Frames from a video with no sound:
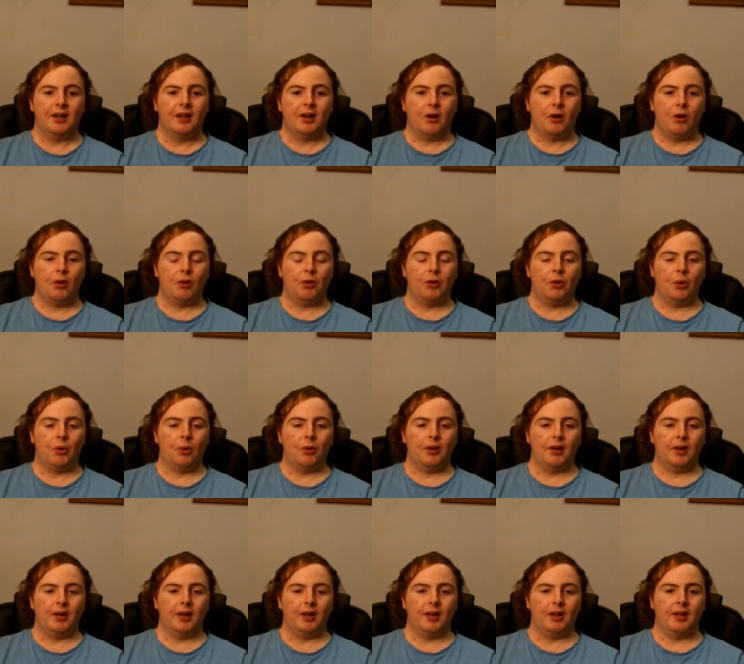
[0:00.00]
Hawthorn
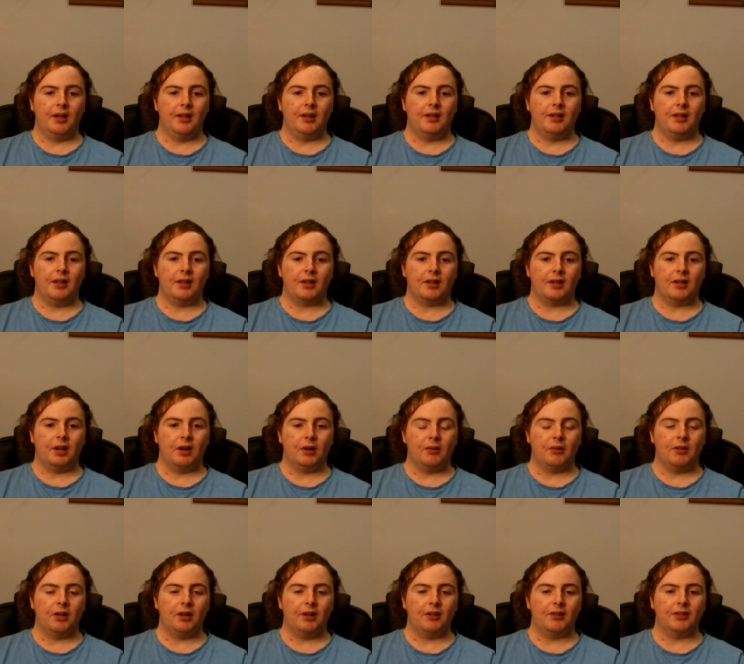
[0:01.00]
and
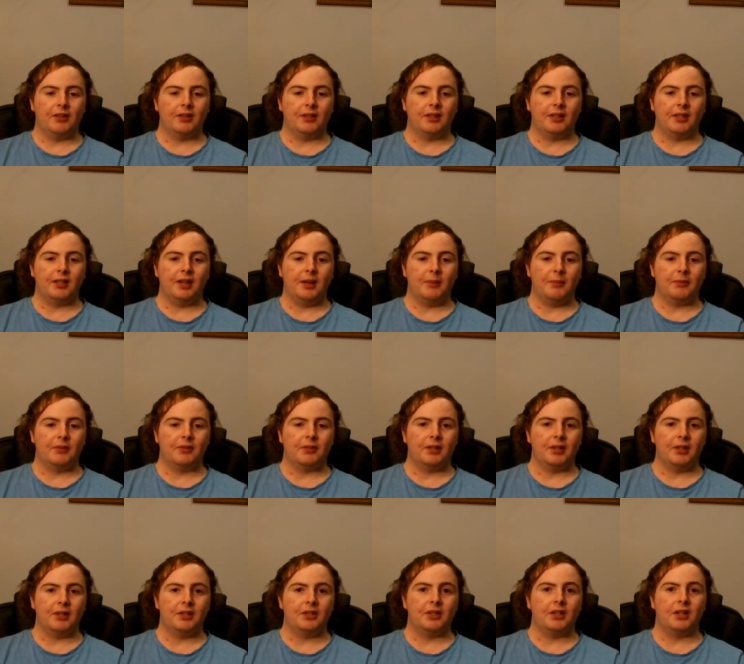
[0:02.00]
Gold Coast at the
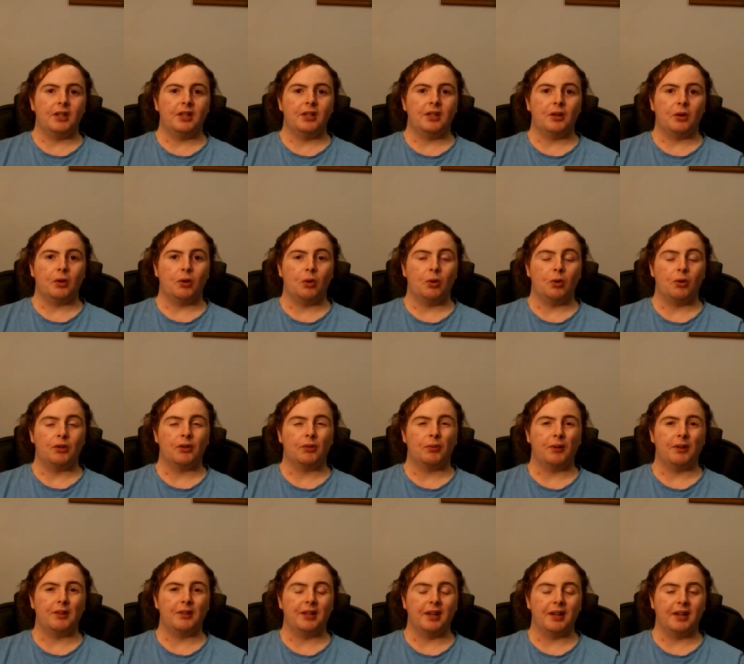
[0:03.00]
MCG. The Hawks
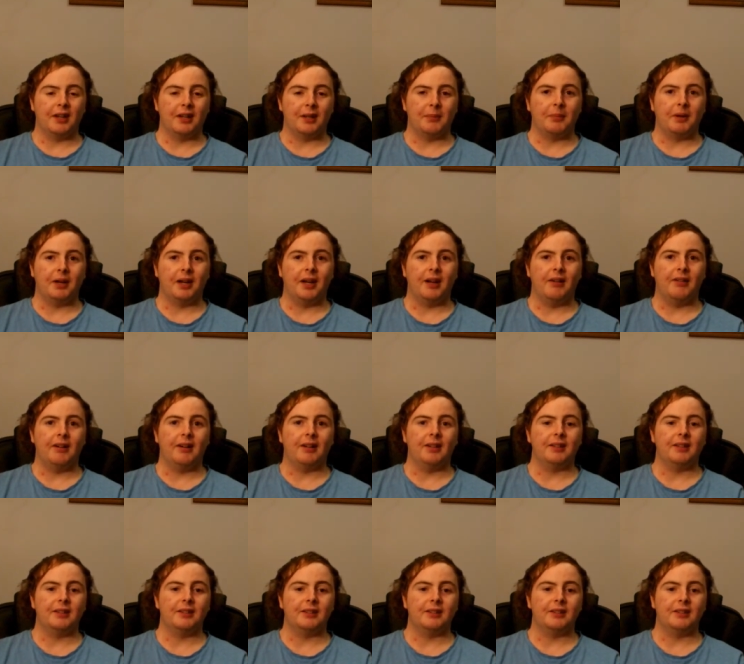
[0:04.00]
went down to the Power
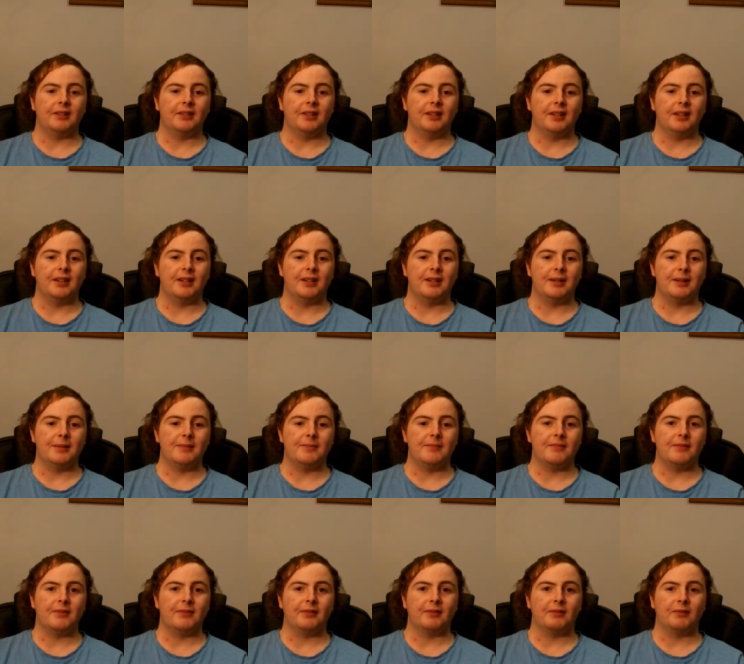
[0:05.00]

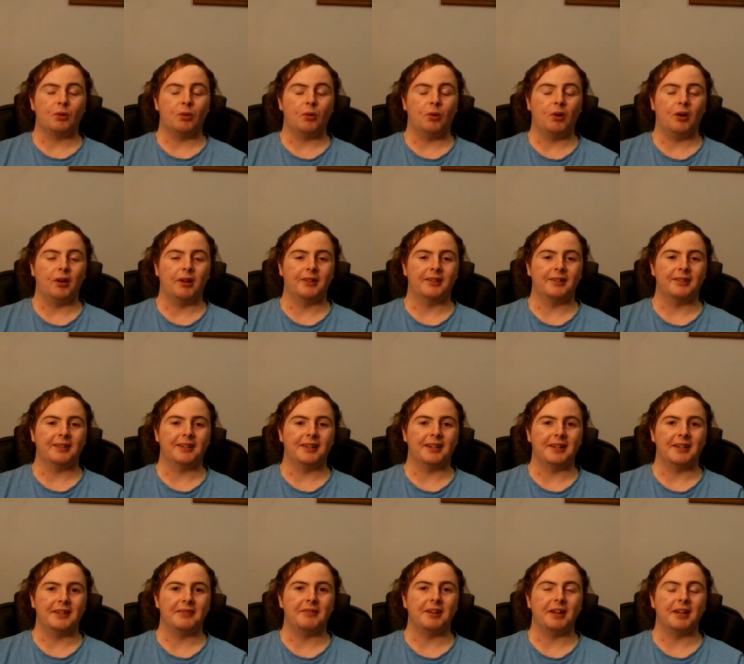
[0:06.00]
in quite
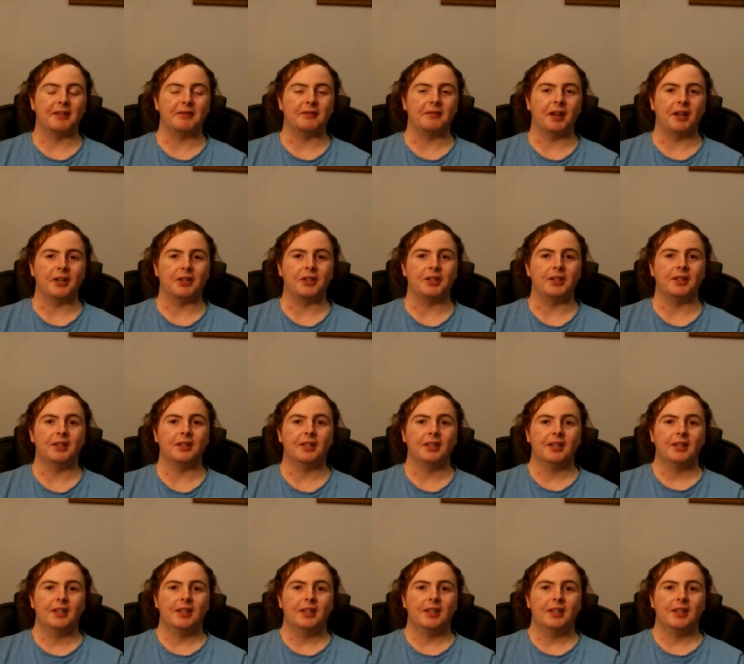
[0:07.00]
emphatic fashion.